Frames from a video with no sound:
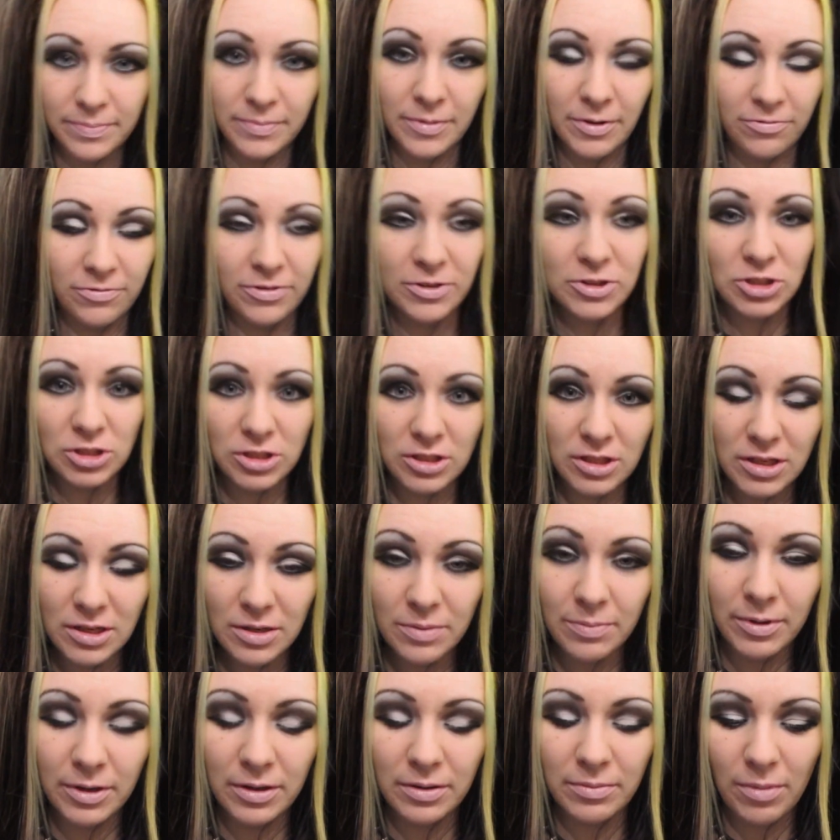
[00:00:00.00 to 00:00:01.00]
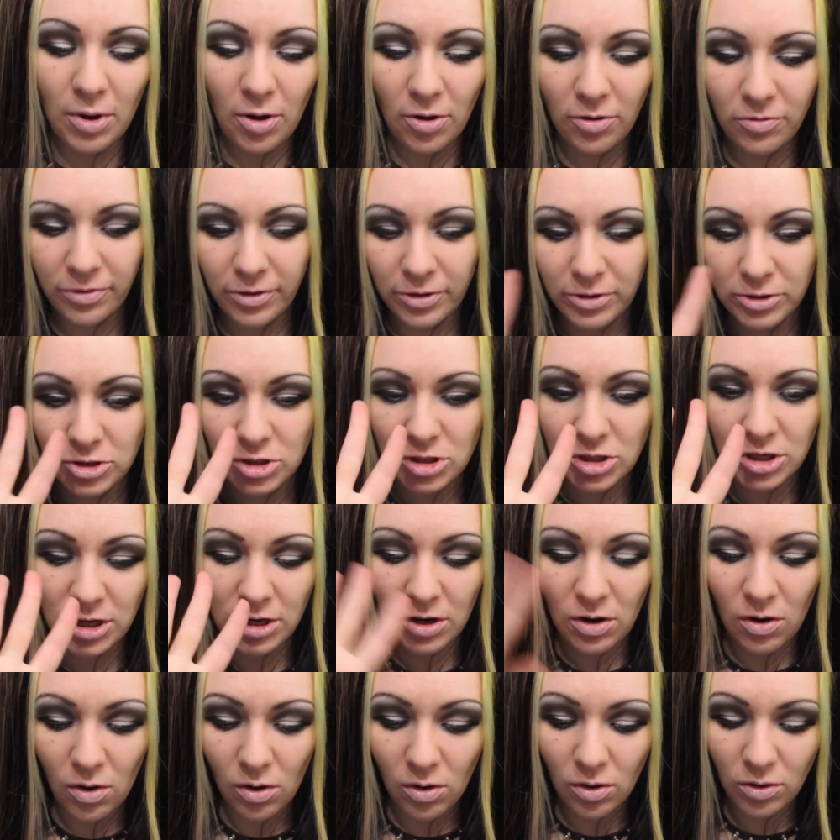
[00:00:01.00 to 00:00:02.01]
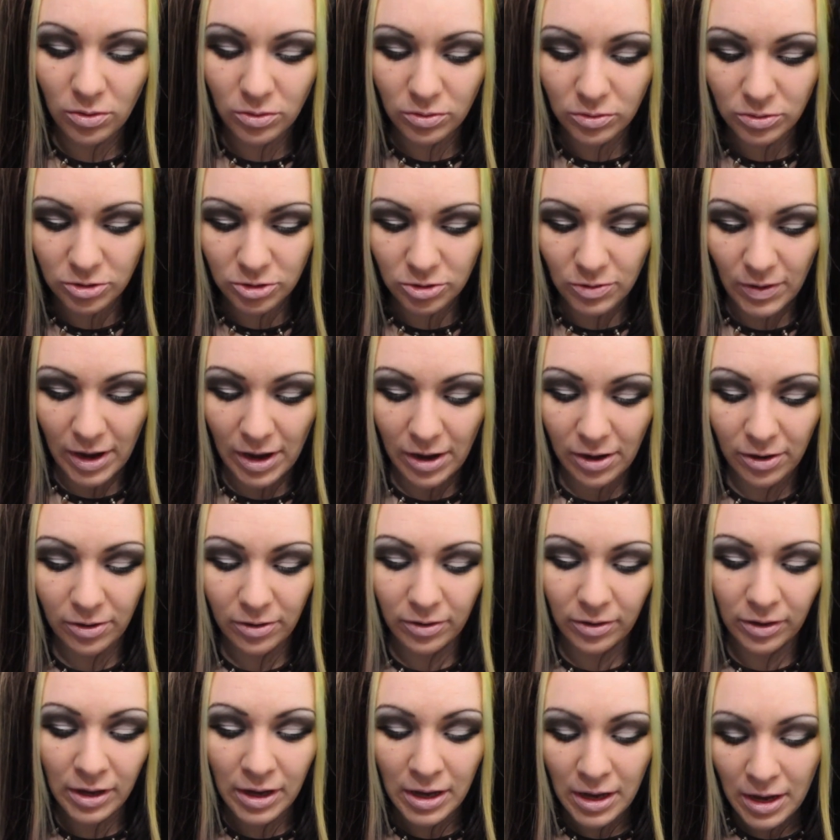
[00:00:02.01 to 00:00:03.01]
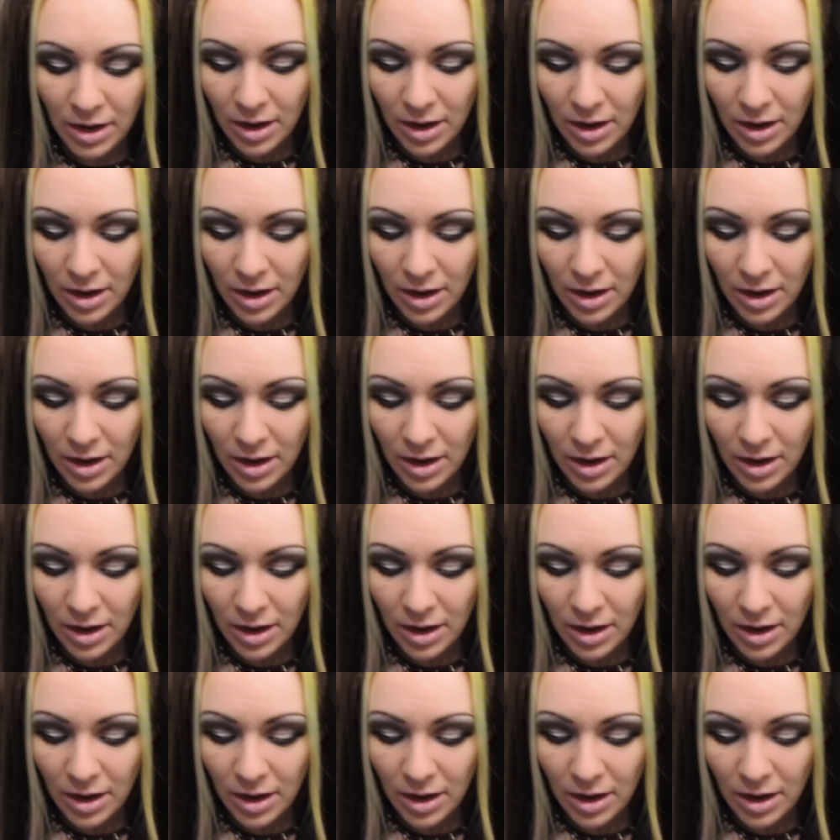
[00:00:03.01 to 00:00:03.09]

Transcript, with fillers: officially been malfunctioning all to hell.